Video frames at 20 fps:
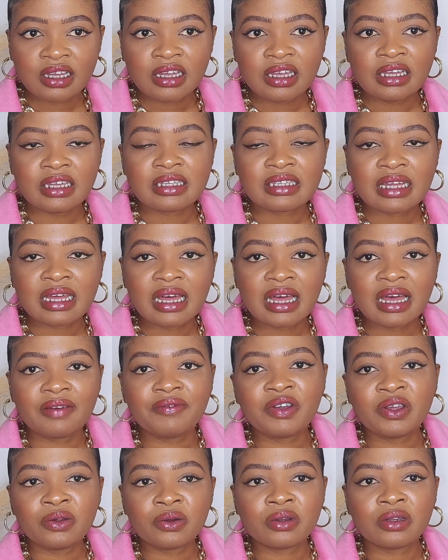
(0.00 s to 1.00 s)
is
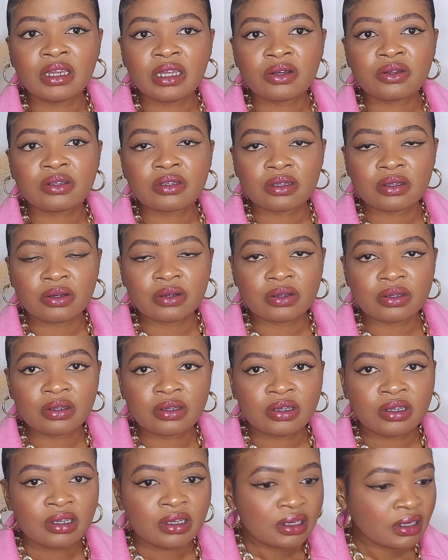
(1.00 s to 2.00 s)
having your nails done.
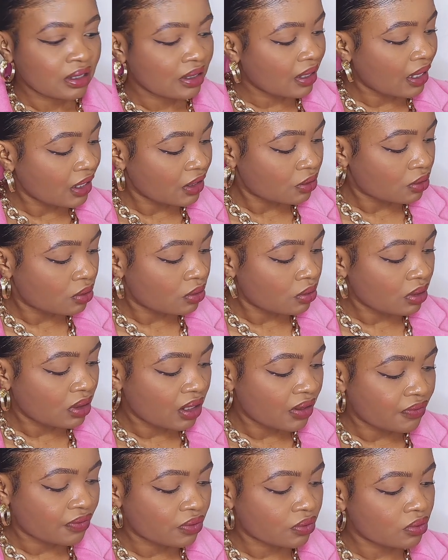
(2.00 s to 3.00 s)
Guys, you do not
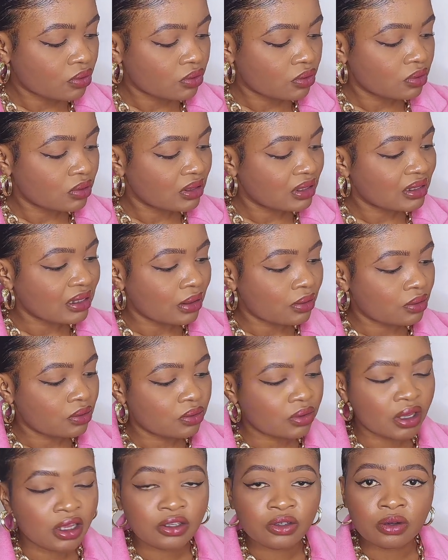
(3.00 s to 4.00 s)
have to go to the salon
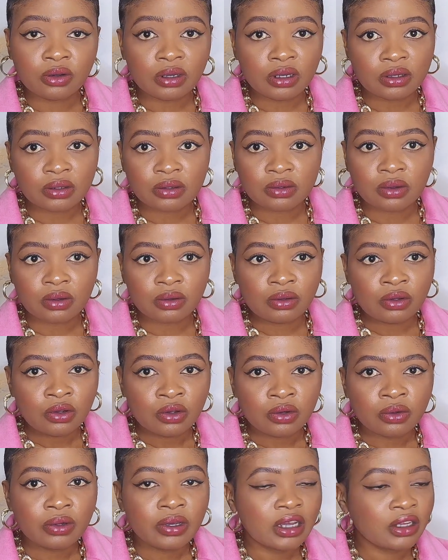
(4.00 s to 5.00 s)
to get your nails done.
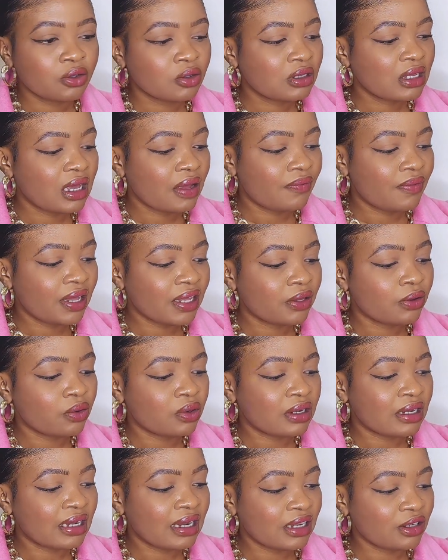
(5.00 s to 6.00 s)
You can just have like your
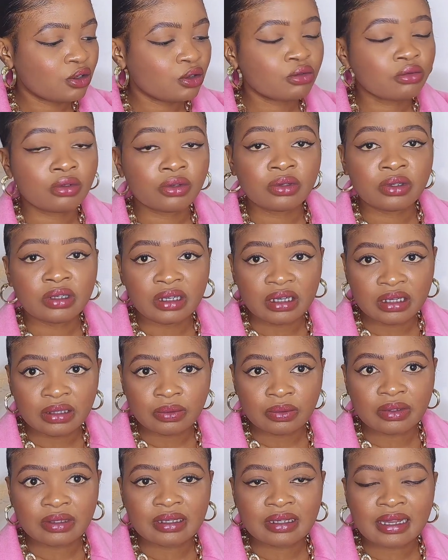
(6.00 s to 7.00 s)
natural
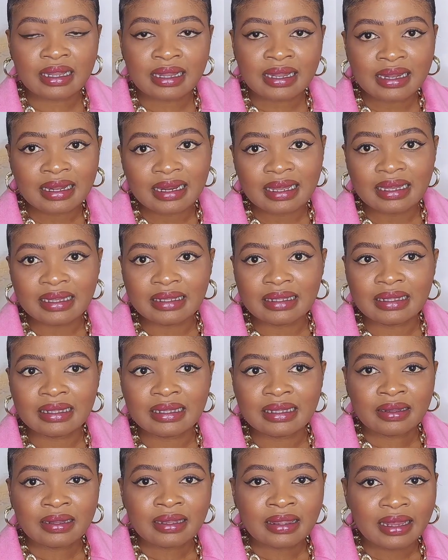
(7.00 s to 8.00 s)
nails clean,
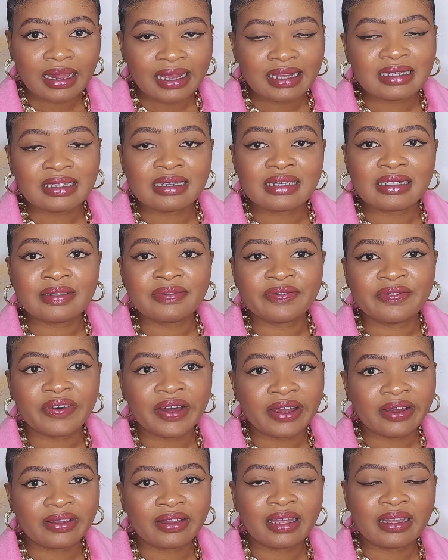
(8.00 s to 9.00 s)
nicely
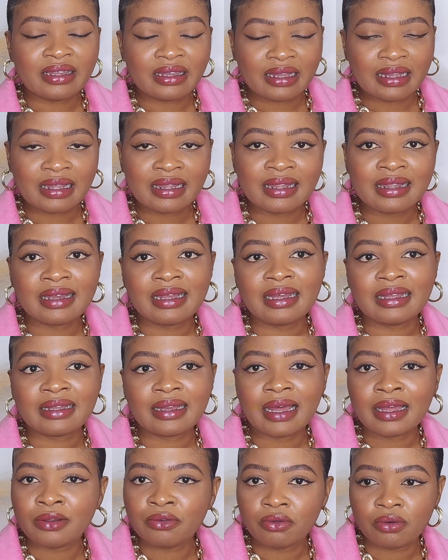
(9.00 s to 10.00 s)
filed and clean,
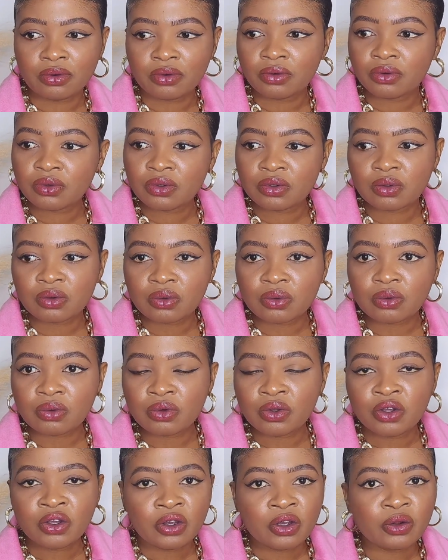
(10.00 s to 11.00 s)
and you're good to go.
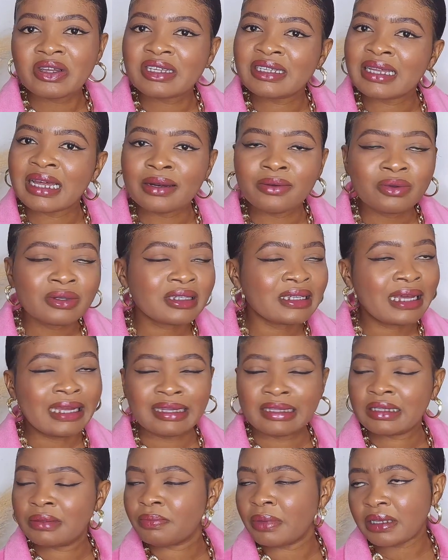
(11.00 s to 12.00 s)
Nail salons are
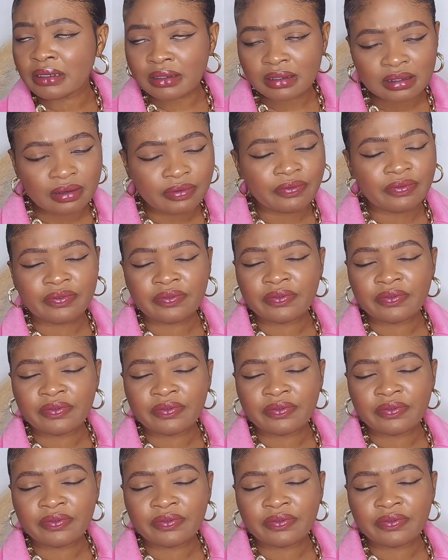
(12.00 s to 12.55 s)
expensive.